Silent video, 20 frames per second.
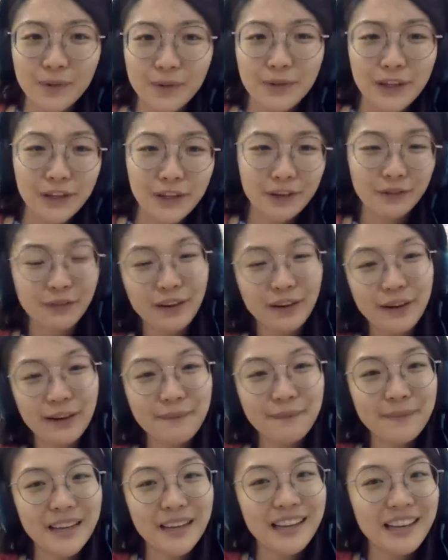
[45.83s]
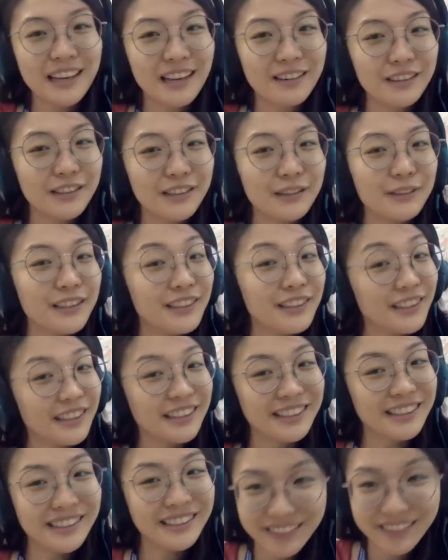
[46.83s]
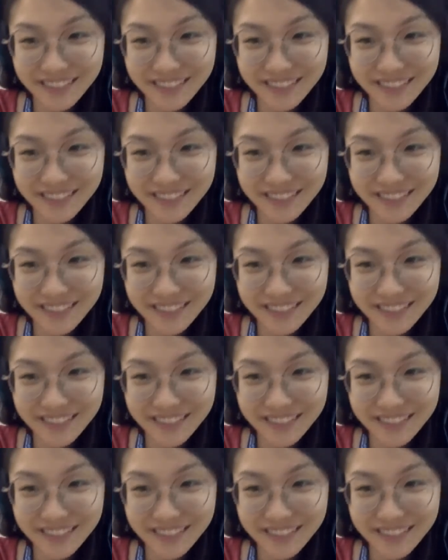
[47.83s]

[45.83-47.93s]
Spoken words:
where you're from and how's the weather there.